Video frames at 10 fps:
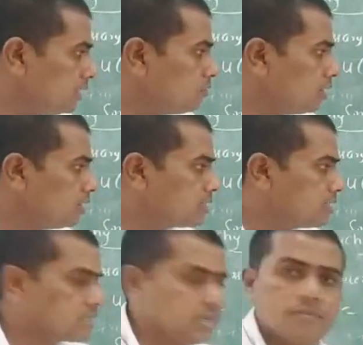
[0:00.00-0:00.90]
then what is
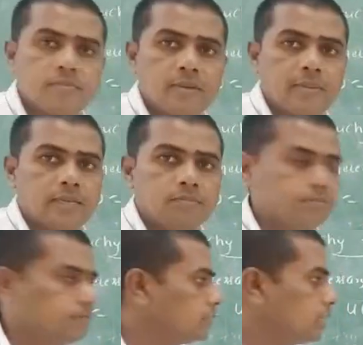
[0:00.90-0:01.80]
this term will become?
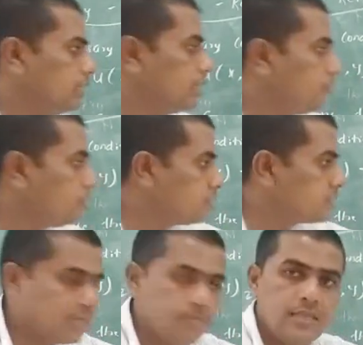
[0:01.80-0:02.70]
F of
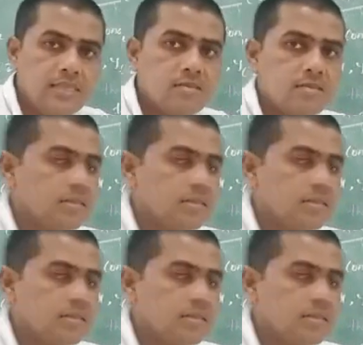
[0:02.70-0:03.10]
z means